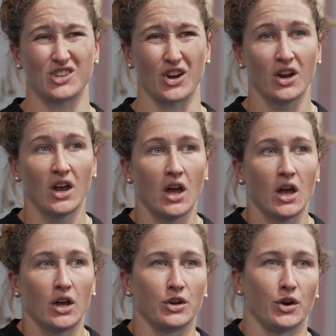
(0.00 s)
So,
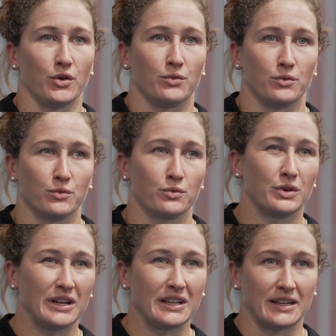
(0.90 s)
you know,
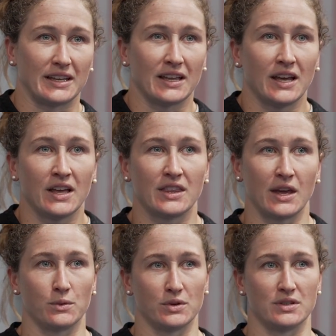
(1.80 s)
really
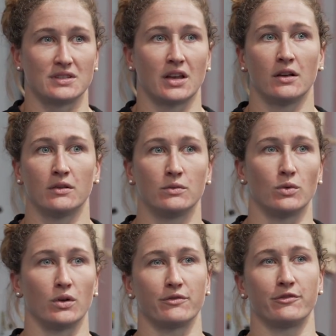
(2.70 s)
there was
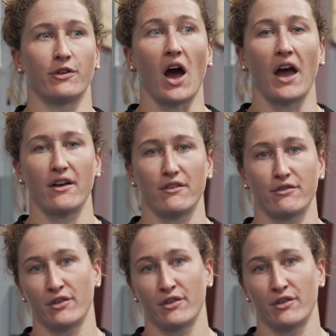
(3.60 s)
what, 5